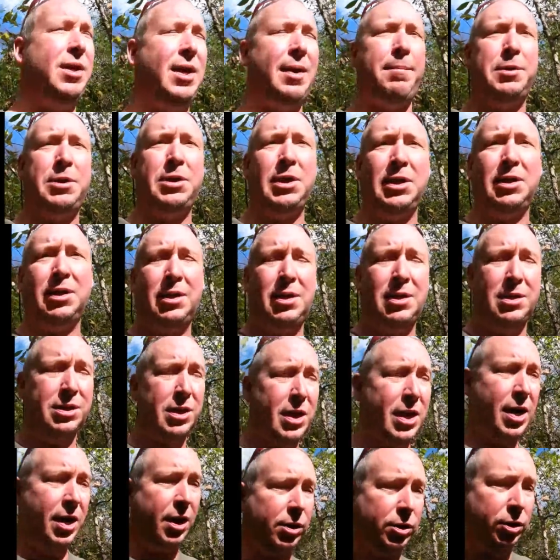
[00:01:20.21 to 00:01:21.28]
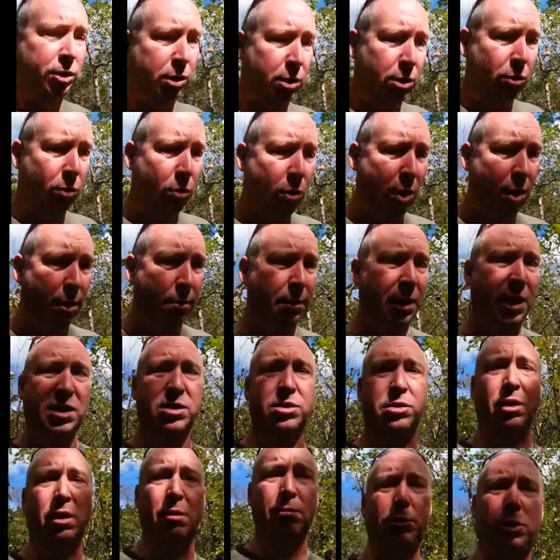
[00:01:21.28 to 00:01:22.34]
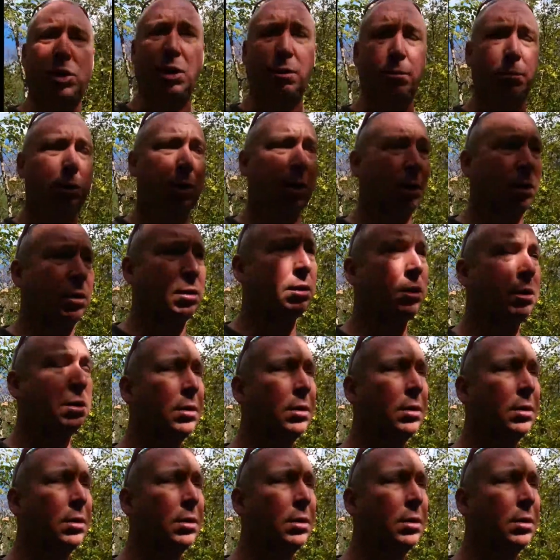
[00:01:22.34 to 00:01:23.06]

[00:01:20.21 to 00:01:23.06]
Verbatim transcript: deep-seated desire to um, eat Slim Jims.